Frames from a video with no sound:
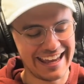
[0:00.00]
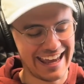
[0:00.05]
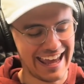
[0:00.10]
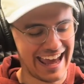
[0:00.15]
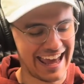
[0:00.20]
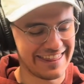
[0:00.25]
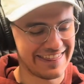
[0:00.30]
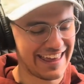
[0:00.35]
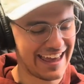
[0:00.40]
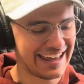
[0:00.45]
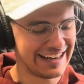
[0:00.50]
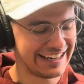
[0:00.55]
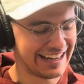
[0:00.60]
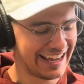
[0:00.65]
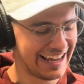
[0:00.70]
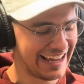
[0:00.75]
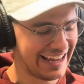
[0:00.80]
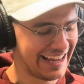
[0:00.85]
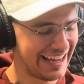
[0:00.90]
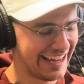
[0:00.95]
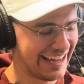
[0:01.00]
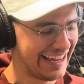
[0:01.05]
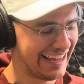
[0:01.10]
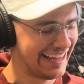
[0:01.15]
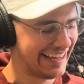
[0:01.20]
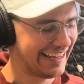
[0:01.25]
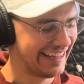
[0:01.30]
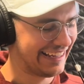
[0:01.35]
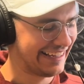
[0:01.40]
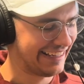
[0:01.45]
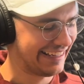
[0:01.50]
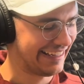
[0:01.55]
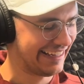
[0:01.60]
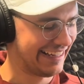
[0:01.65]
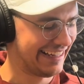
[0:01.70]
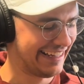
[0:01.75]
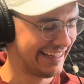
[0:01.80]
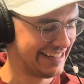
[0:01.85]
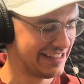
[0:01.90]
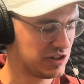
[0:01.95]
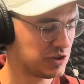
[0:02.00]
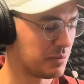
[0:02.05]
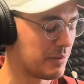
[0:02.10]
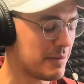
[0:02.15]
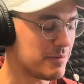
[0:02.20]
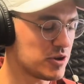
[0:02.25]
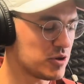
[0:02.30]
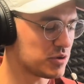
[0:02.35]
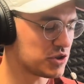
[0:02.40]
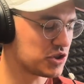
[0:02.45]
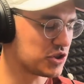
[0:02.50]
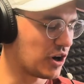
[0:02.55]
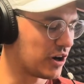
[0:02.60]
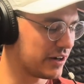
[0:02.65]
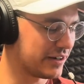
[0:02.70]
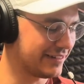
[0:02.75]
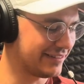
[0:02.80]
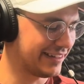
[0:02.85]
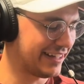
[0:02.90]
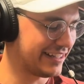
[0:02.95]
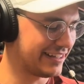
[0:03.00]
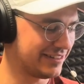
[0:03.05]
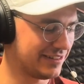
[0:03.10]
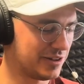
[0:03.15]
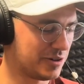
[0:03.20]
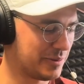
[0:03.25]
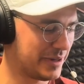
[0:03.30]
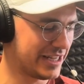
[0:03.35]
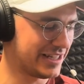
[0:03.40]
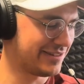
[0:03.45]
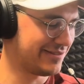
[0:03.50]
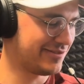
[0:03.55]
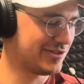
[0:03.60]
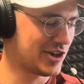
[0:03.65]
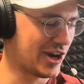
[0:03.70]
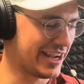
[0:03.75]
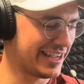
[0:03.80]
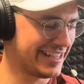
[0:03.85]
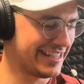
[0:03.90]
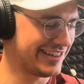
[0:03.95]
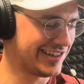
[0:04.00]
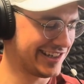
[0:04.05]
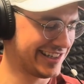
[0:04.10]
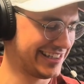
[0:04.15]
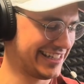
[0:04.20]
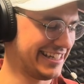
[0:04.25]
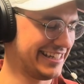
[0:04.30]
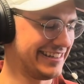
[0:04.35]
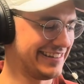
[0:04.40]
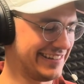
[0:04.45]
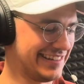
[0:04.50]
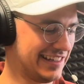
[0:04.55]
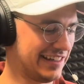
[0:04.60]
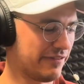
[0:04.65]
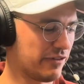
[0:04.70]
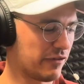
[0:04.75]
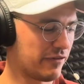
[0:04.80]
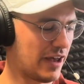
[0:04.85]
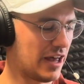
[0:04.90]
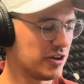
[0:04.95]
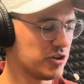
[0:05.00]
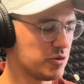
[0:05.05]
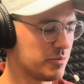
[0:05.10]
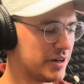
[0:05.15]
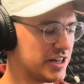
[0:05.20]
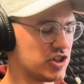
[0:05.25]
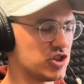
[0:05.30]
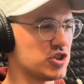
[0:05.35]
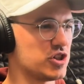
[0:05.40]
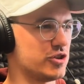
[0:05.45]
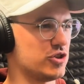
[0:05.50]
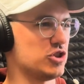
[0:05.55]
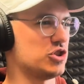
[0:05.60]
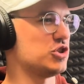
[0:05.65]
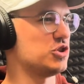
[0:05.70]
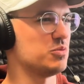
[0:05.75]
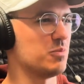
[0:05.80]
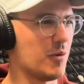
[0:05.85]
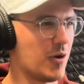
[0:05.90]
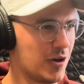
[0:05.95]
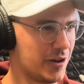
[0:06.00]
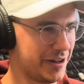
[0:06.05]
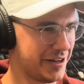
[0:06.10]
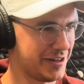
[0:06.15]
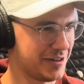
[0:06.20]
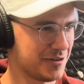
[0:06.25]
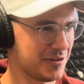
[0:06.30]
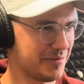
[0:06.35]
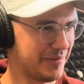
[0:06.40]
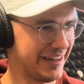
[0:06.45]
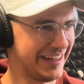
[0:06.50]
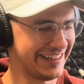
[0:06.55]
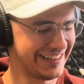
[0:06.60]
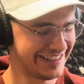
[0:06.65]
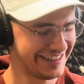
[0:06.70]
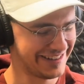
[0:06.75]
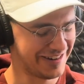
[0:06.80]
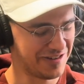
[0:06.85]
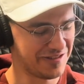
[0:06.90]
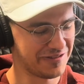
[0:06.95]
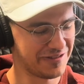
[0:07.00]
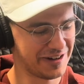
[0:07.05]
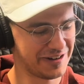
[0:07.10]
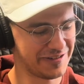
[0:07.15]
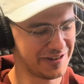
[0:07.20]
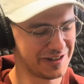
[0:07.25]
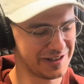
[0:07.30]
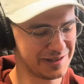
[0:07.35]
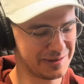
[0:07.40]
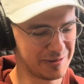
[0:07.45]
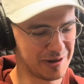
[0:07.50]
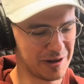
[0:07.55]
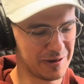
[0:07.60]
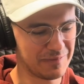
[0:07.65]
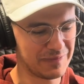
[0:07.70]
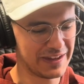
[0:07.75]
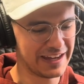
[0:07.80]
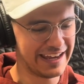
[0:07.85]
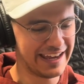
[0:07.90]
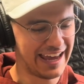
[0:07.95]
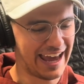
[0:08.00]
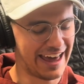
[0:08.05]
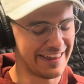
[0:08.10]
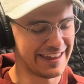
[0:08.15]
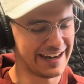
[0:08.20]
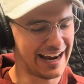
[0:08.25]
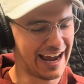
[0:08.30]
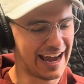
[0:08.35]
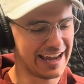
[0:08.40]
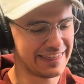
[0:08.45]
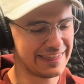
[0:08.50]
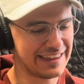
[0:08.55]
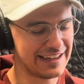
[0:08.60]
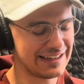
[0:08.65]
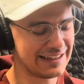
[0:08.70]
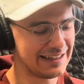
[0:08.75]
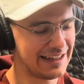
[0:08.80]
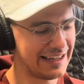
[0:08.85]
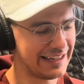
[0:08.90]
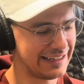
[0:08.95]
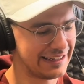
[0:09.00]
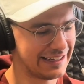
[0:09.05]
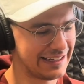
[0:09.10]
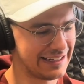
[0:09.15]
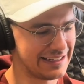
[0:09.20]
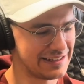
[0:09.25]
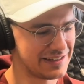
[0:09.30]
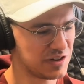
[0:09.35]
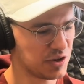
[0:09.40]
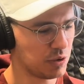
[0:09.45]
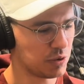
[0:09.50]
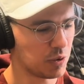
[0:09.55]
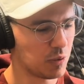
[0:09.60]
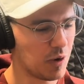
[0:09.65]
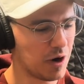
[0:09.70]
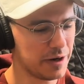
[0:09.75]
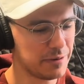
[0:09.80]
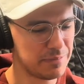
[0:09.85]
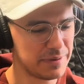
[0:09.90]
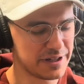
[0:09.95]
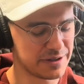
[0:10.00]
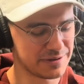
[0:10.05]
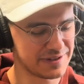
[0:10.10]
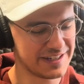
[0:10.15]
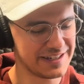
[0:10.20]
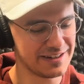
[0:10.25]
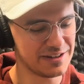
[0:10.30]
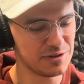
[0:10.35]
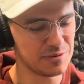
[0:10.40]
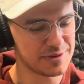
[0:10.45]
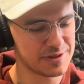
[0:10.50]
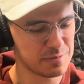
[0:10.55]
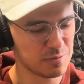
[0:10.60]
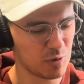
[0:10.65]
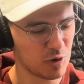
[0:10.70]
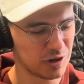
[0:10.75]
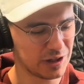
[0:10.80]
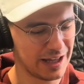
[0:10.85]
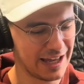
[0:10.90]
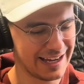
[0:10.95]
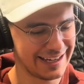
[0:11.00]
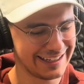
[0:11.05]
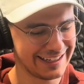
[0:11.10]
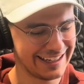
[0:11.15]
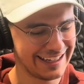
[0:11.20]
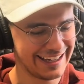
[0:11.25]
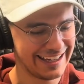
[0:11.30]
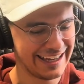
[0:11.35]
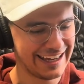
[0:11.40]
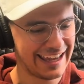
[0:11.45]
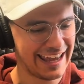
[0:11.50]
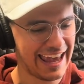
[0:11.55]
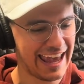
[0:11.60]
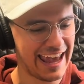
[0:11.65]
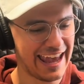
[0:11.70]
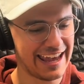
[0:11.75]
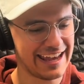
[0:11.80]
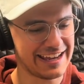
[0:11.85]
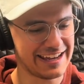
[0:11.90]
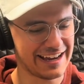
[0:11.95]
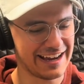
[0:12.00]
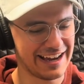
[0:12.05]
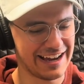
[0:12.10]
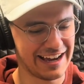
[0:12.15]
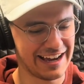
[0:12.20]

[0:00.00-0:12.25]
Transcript: And then so maybe you start like a little bit janky just to deliver value, but it's such a small increment and it's all very, very small. And then I think like 0 to 1, Peter Thiel was more like, hey,